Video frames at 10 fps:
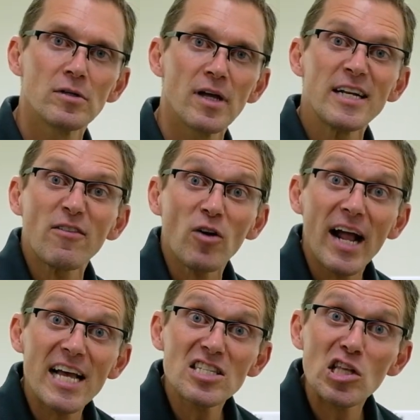It never
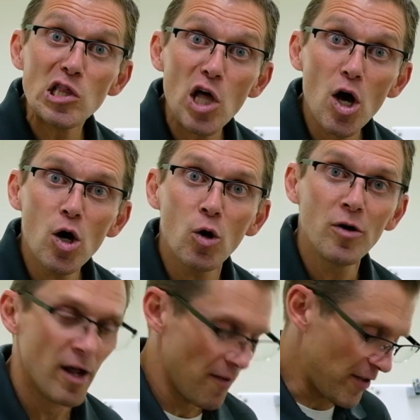has the
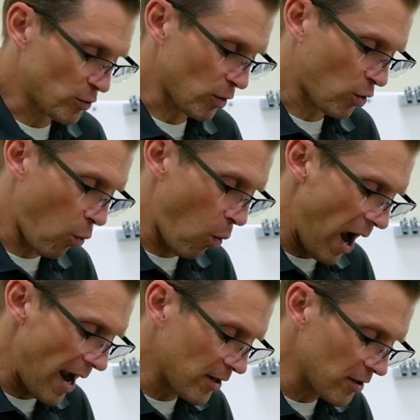load that's
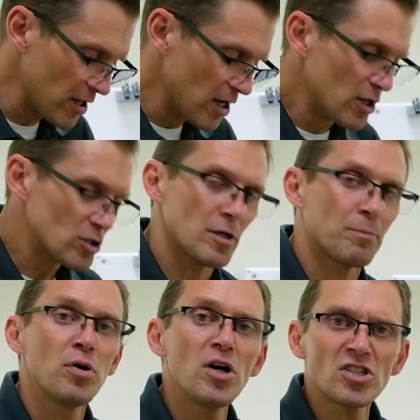required to
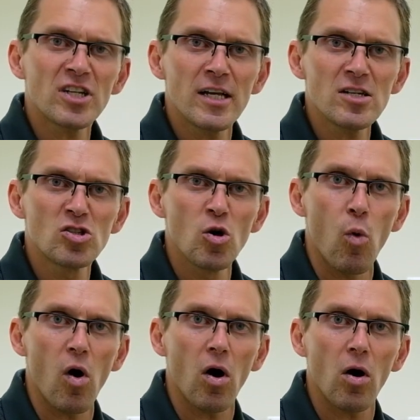push against the
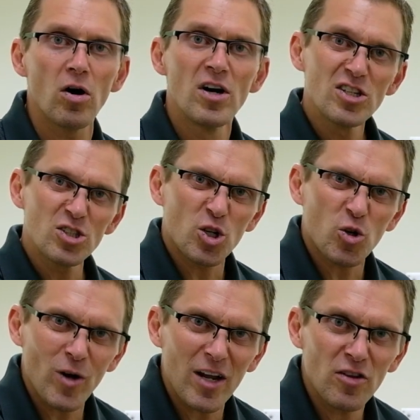wall to
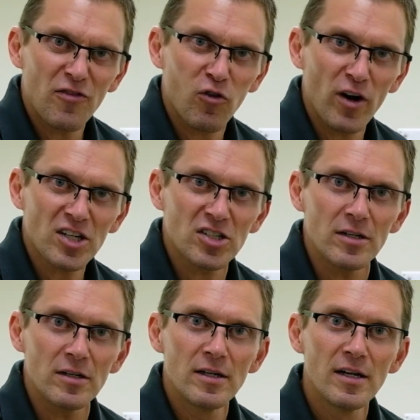create the
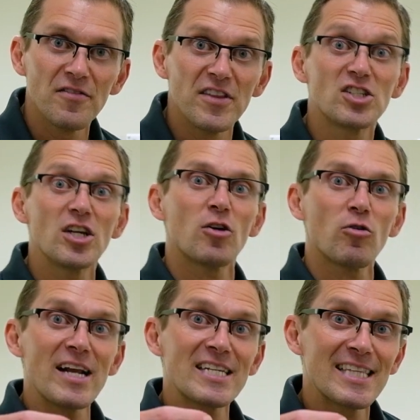friction that
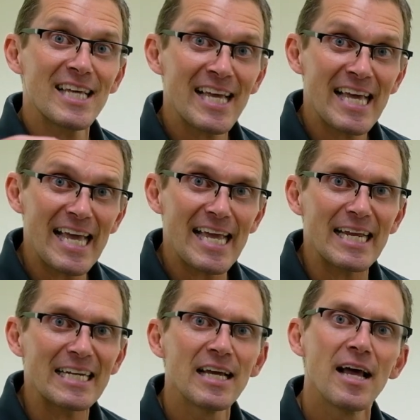generates the
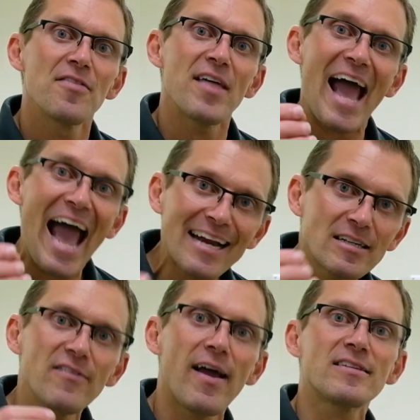heat that
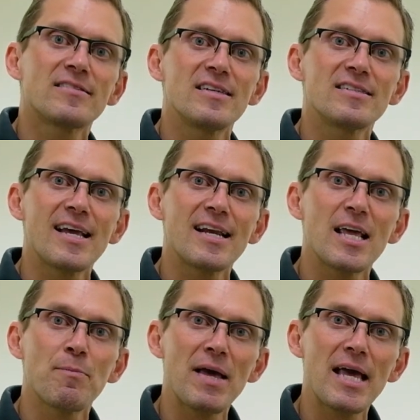activates the
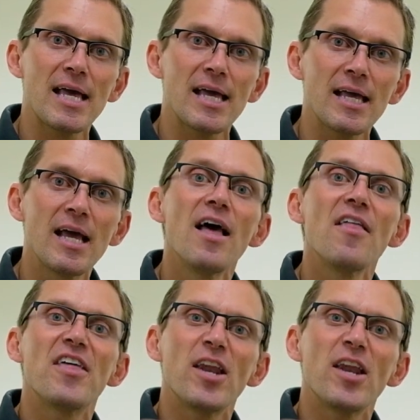ZDP that